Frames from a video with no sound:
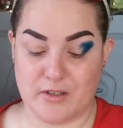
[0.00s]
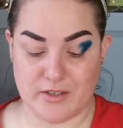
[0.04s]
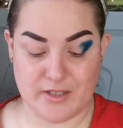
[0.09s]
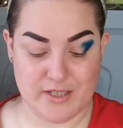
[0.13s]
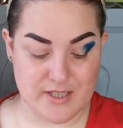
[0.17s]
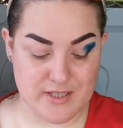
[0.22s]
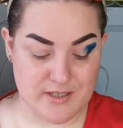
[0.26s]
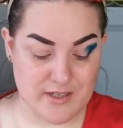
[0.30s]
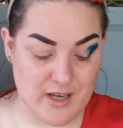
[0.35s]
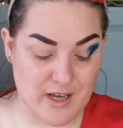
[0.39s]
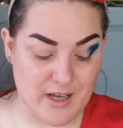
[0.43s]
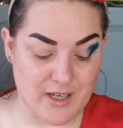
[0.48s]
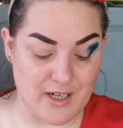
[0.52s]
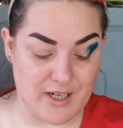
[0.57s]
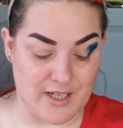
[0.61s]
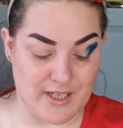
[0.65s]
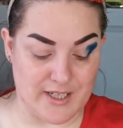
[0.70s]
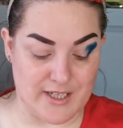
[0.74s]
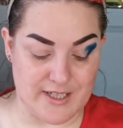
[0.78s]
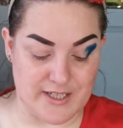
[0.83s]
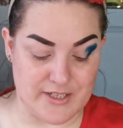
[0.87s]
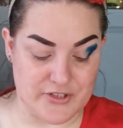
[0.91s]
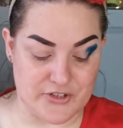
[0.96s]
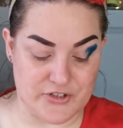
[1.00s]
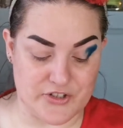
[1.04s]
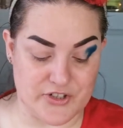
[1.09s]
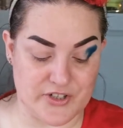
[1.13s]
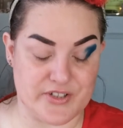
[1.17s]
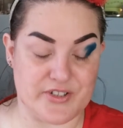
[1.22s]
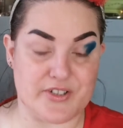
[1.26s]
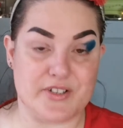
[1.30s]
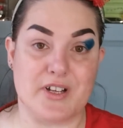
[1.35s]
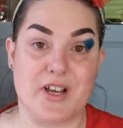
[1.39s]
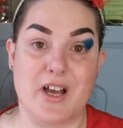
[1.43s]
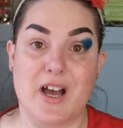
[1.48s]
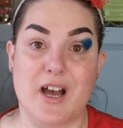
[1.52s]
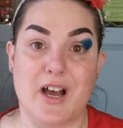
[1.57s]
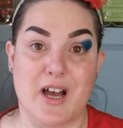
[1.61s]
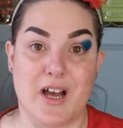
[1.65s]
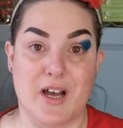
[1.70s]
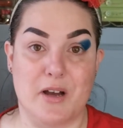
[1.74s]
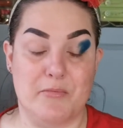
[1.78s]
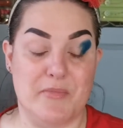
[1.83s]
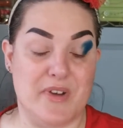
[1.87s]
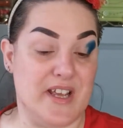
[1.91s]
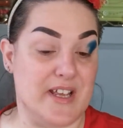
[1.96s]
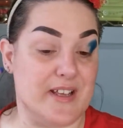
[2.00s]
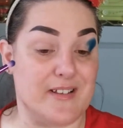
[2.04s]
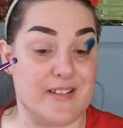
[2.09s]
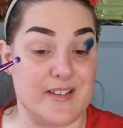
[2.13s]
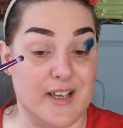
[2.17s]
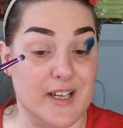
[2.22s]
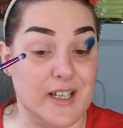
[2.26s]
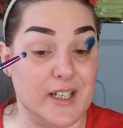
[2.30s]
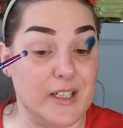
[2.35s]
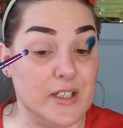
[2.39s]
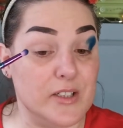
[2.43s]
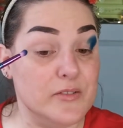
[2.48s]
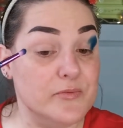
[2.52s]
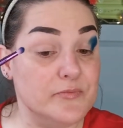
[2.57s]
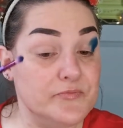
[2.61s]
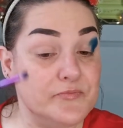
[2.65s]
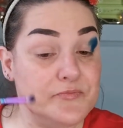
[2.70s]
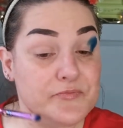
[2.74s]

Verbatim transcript: This colour is just amazing.